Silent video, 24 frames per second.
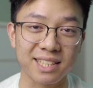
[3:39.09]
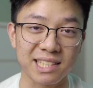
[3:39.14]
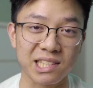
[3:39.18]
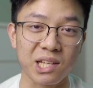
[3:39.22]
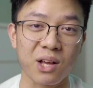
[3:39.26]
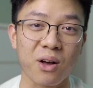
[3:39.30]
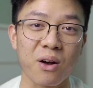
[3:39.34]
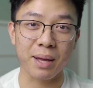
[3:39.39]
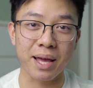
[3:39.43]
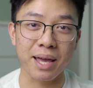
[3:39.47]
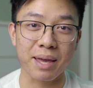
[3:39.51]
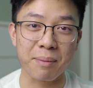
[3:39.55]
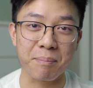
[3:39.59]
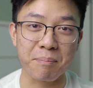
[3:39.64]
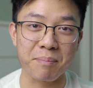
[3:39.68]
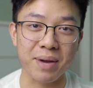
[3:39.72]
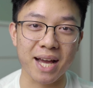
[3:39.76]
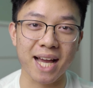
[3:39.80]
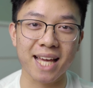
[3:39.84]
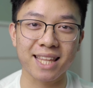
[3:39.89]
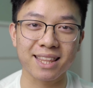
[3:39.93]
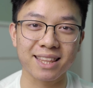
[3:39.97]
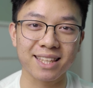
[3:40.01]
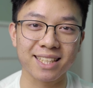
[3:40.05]
saw a
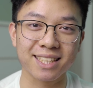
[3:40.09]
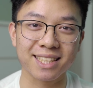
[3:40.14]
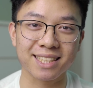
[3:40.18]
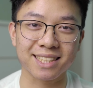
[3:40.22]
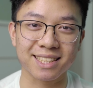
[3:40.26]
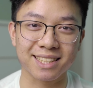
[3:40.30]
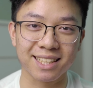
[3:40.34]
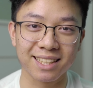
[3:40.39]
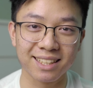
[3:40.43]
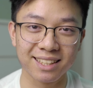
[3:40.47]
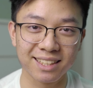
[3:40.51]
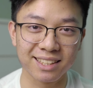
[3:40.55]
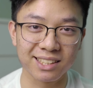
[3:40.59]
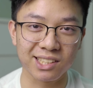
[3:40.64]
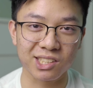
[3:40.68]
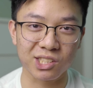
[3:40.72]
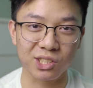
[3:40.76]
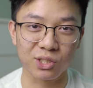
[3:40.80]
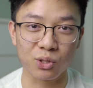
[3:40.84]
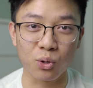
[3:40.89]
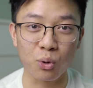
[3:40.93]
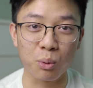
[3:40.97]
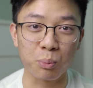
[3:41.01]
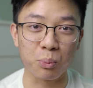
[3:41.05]
manless
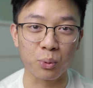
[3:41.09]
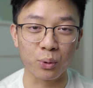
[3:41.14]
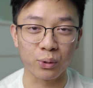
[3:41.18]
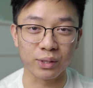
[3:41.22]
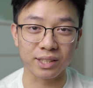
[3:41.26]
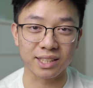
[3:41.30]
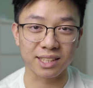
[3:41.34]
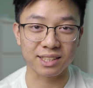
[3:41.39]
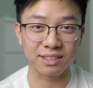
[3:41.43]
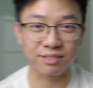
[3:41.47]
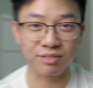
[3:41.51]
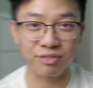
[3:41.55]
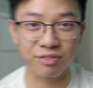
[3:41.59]
snowboard just